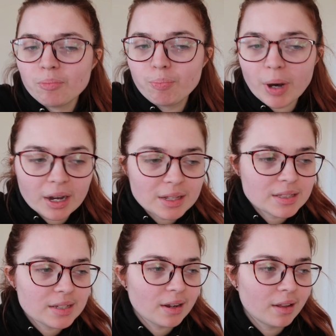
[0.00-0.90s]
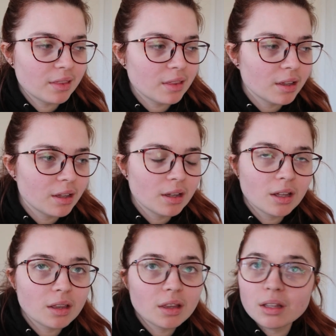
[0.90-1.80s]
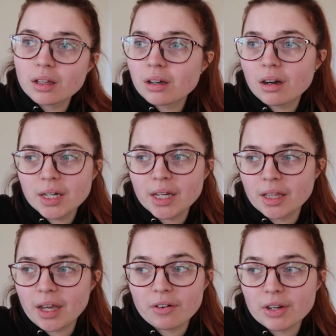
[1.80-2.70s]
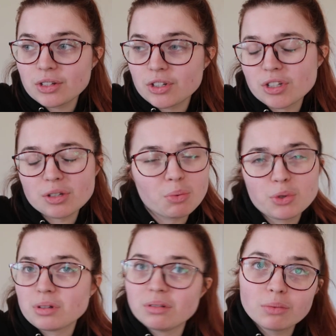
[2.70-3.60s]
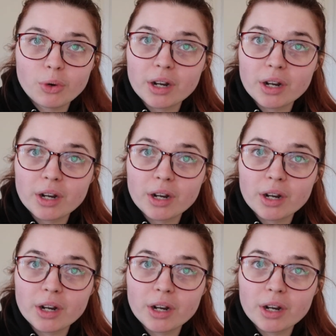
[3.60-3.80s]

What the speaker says: But the guy at the garage just wasn't